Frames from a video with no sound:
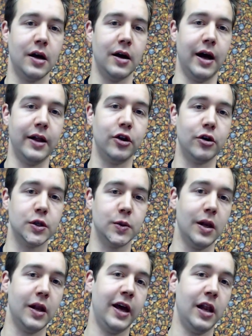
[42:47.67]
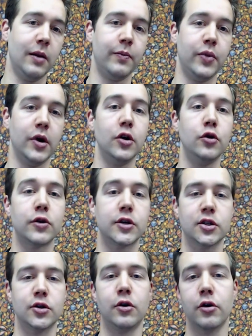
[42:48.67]
and those will help your
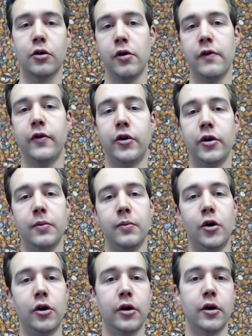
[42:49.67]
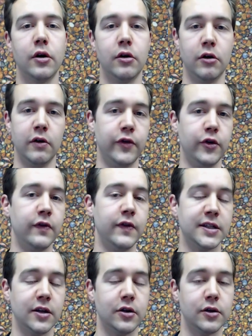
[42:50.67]
store convert more of your
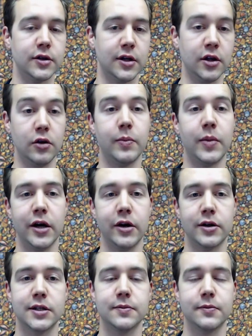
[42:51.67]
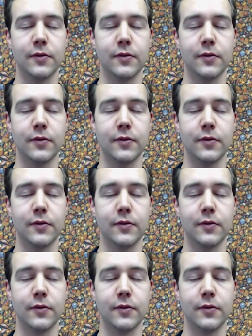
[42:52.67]
visitors into buyers.